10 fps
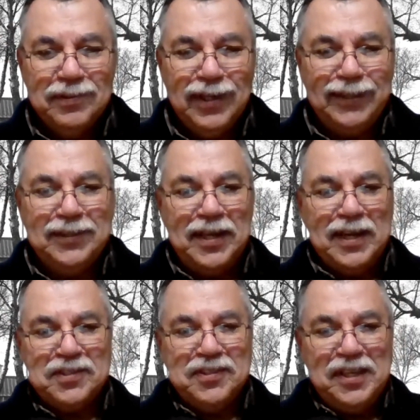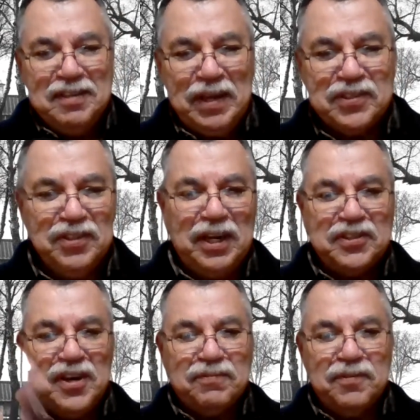And the next dean of medicine,
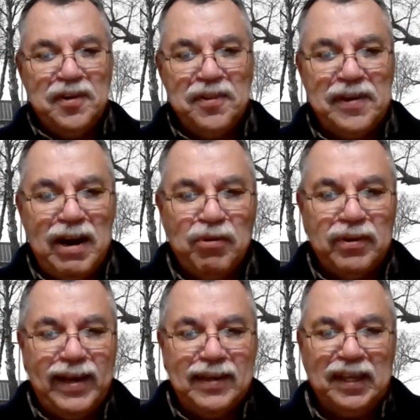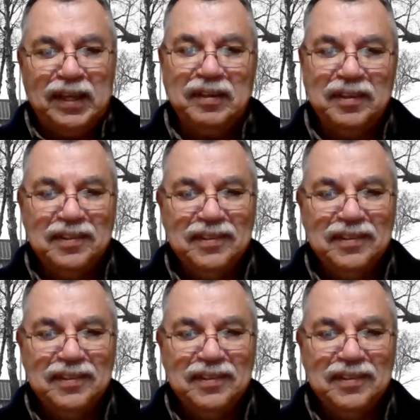I talked for another hour with that dean.